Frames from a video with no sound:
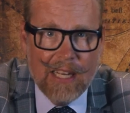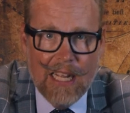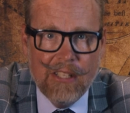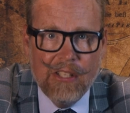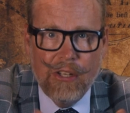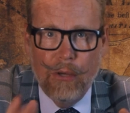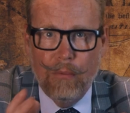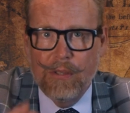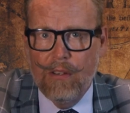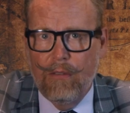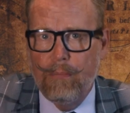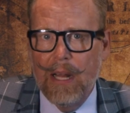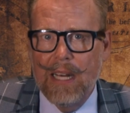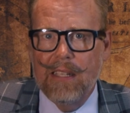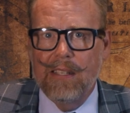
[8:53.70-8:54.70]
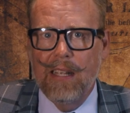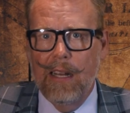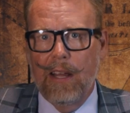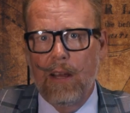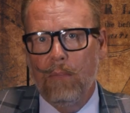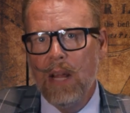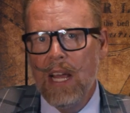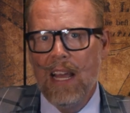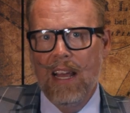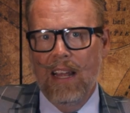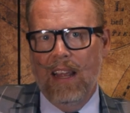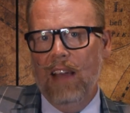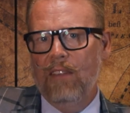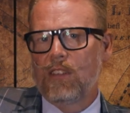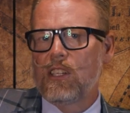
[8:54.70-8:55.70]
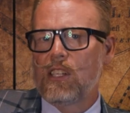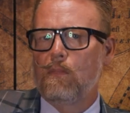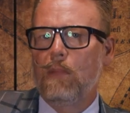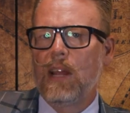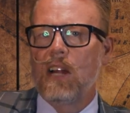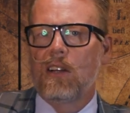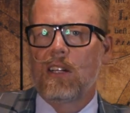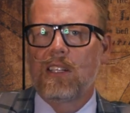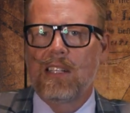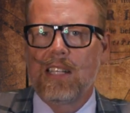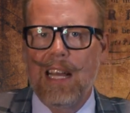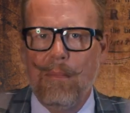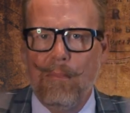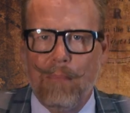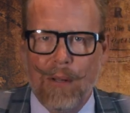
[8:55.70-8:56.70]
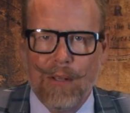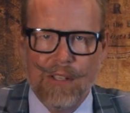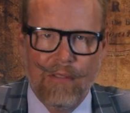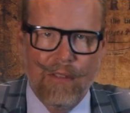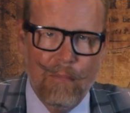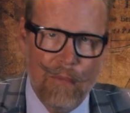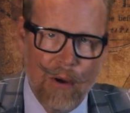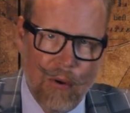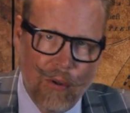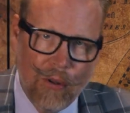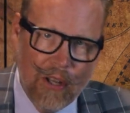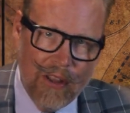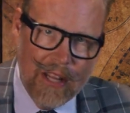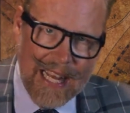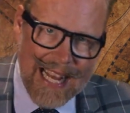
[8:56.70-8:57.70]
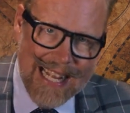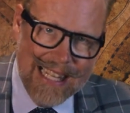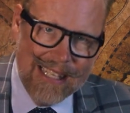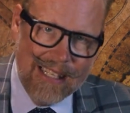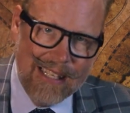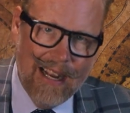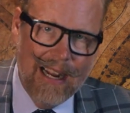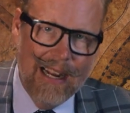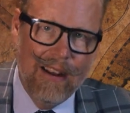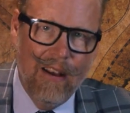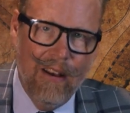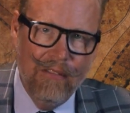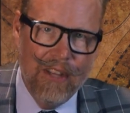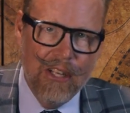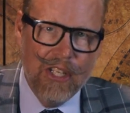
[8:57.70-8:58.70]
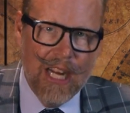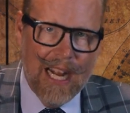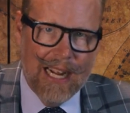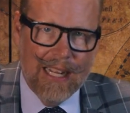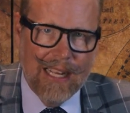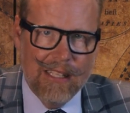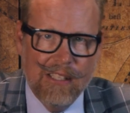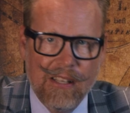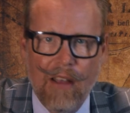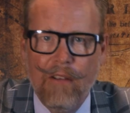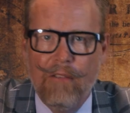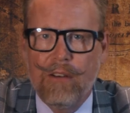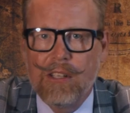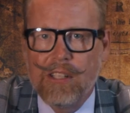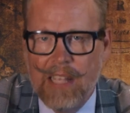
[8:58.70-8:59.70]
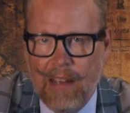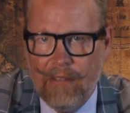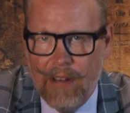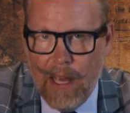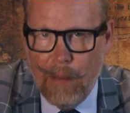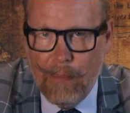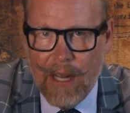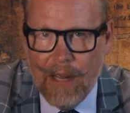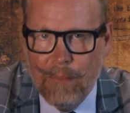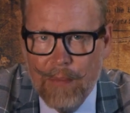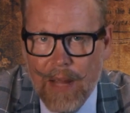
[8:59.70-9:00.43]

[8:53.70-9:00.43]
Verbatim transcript: test tubes of penicillium, they have smeared samples of the mold on the inside of the jackets for safekeeping.